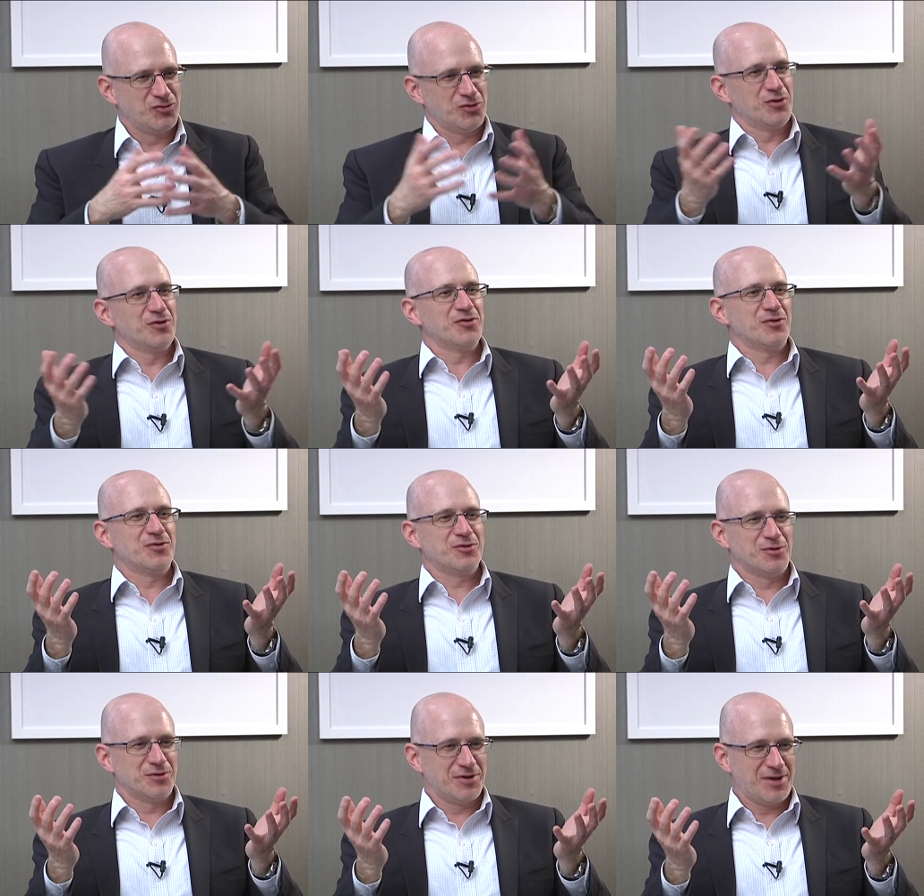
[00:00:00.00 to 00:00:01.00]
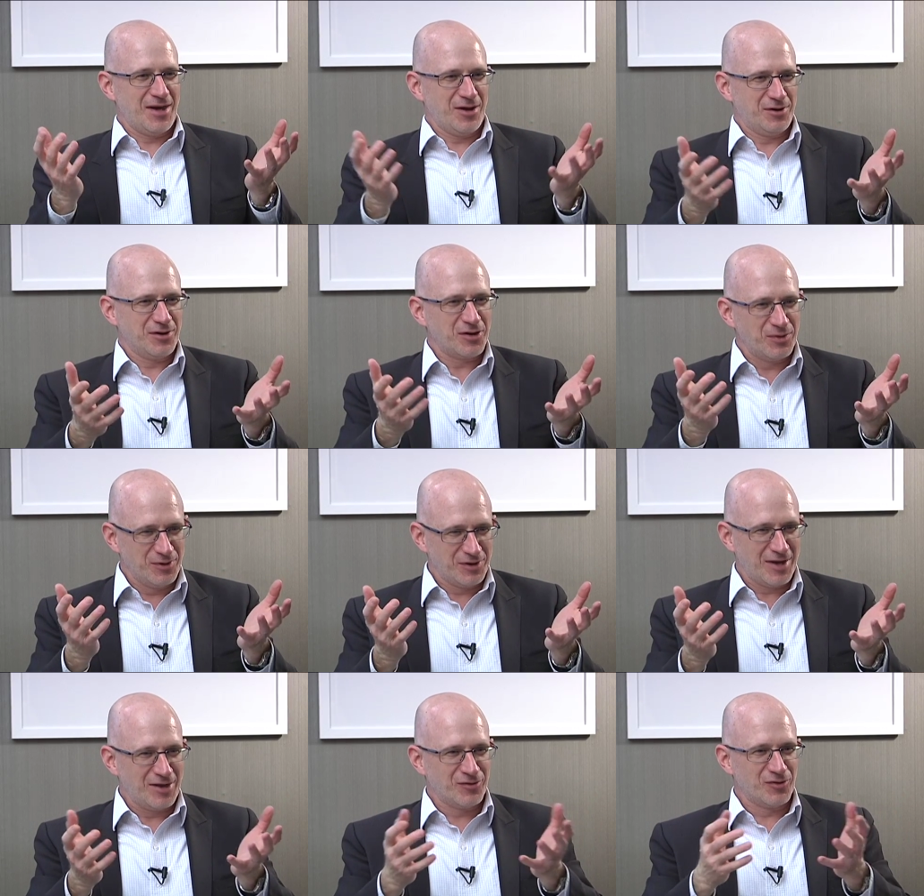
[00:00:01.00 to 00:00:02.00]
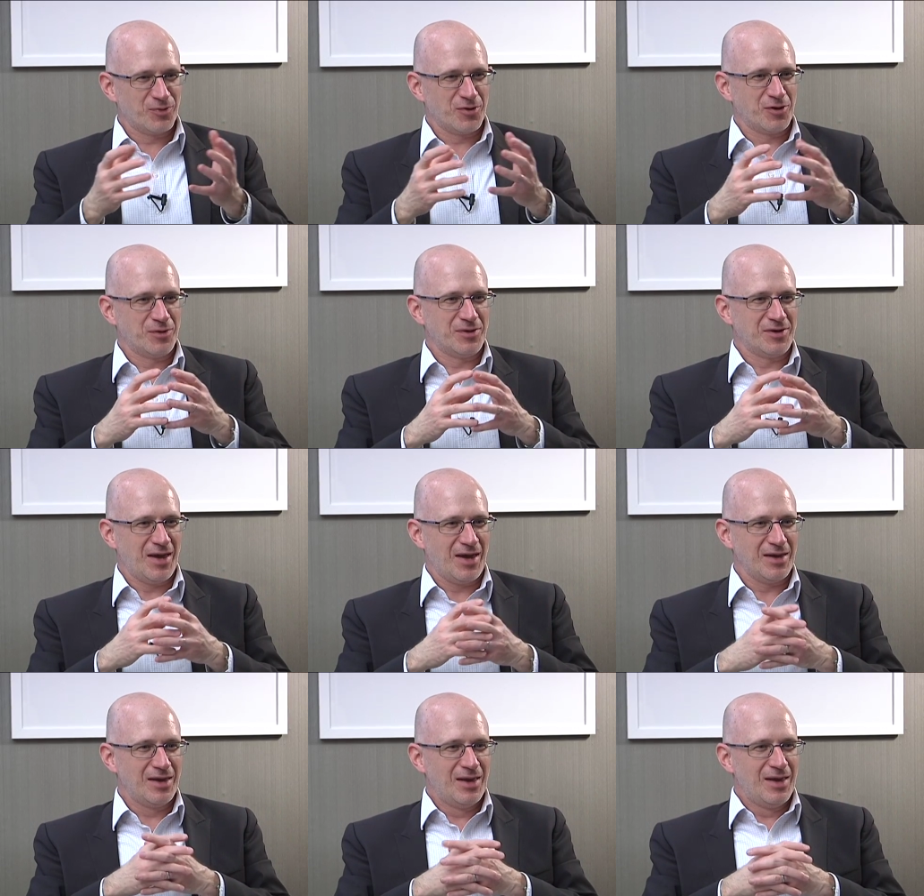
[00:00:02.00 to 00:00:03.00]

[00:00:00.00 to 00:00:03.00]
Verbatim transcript: journalism school today or in a communications program today.